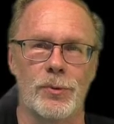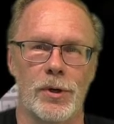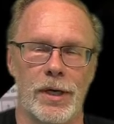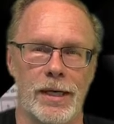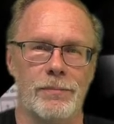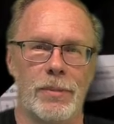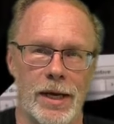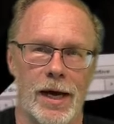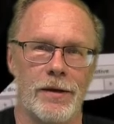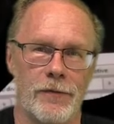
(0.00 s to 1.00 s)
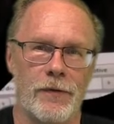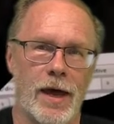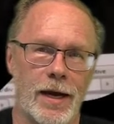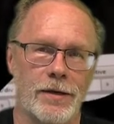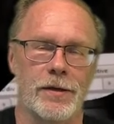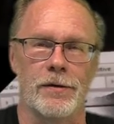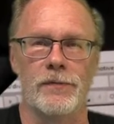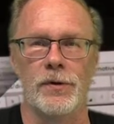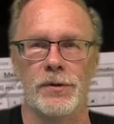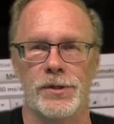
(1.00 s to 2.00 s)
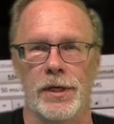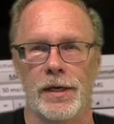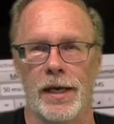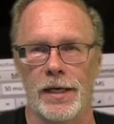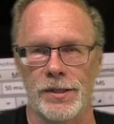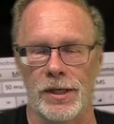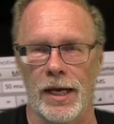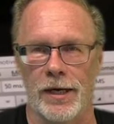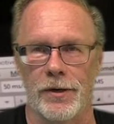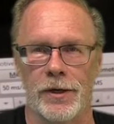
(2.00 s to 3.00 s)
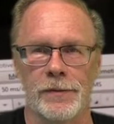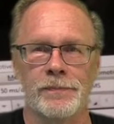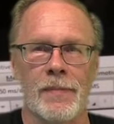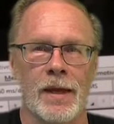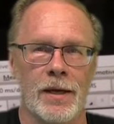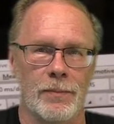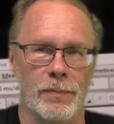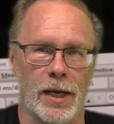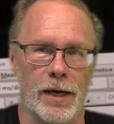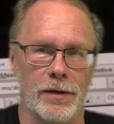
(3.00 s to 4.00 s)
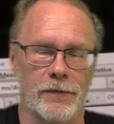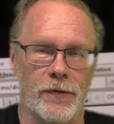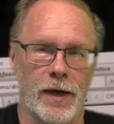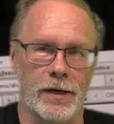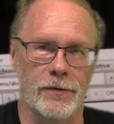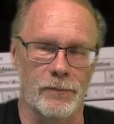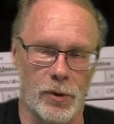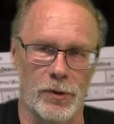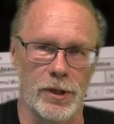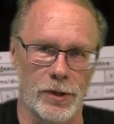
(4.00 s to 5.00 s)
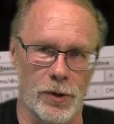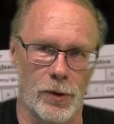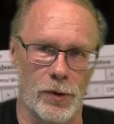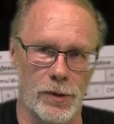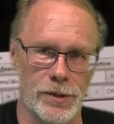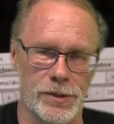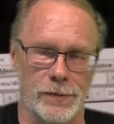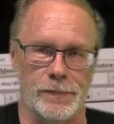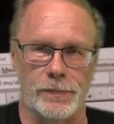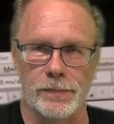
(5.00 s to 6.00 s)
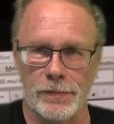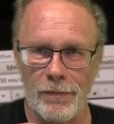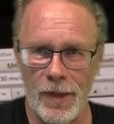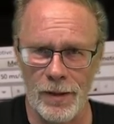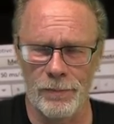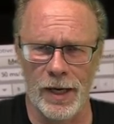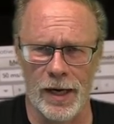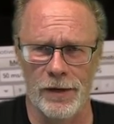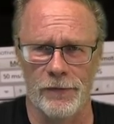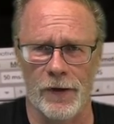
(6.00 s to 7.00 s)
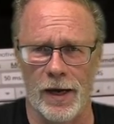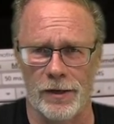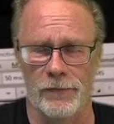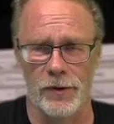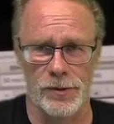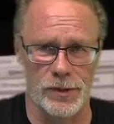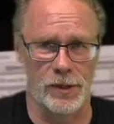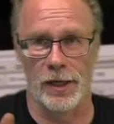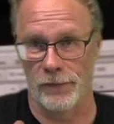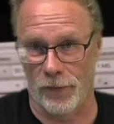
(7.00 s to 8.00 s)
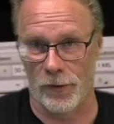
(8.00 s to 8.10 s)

it's working? Beyond the fact of using a scanner, beyond the fact of pulling codes, beyond the fact of using like